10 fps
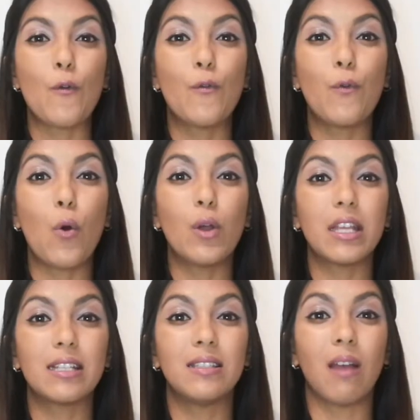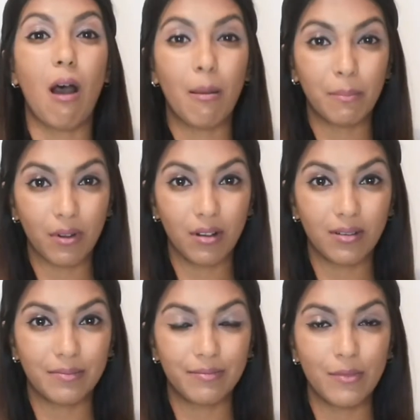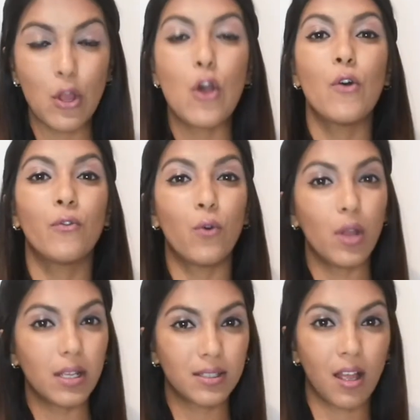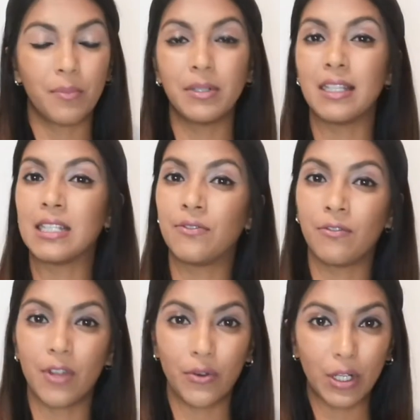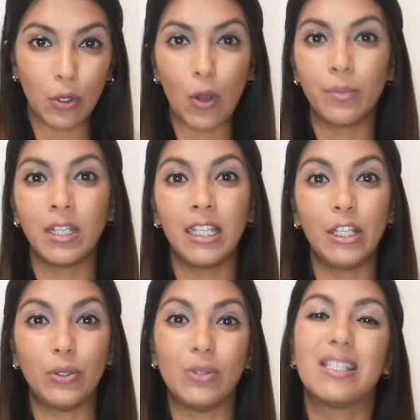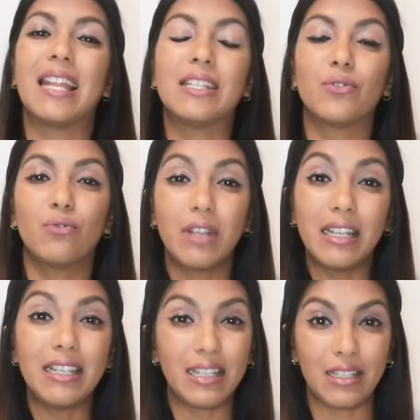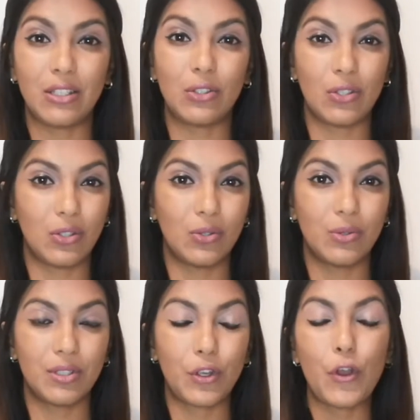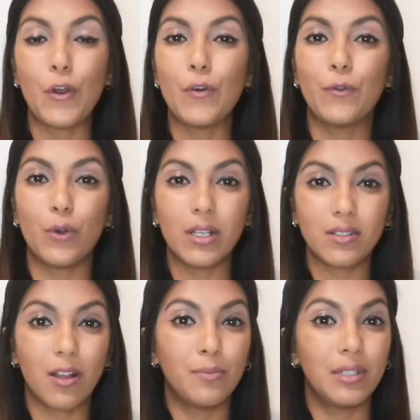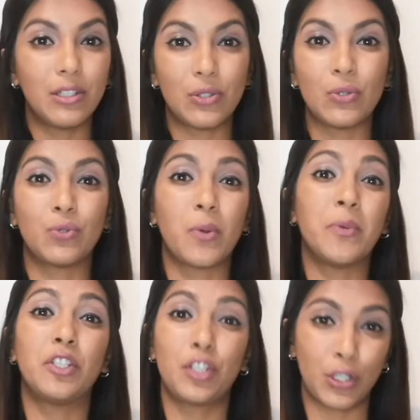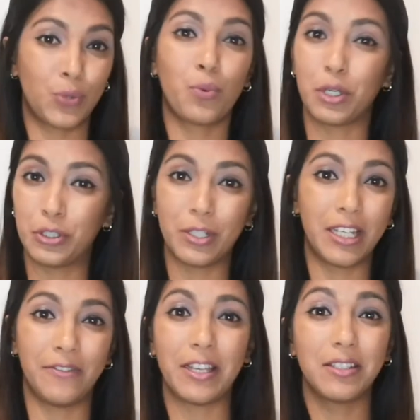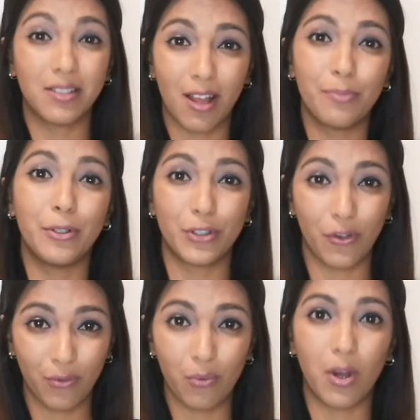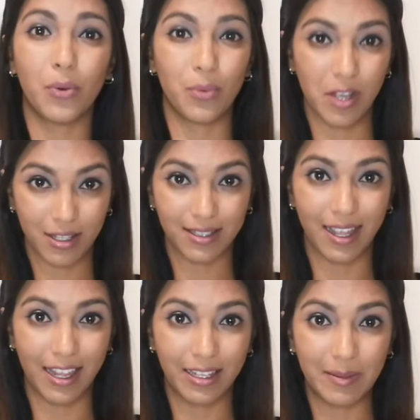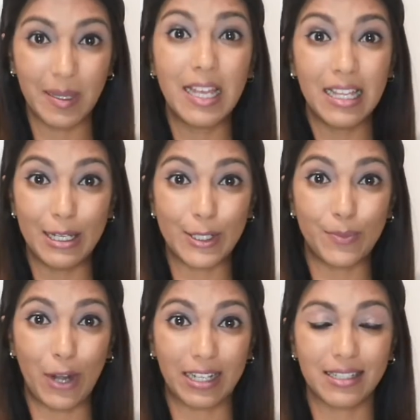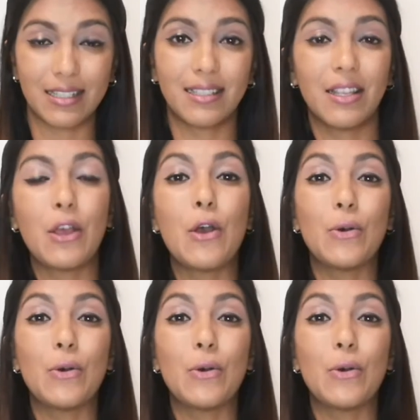For example. For example is very commonly used and it's really easy to use. For example is used when we just want to give examples of what we are saying. Let's practice.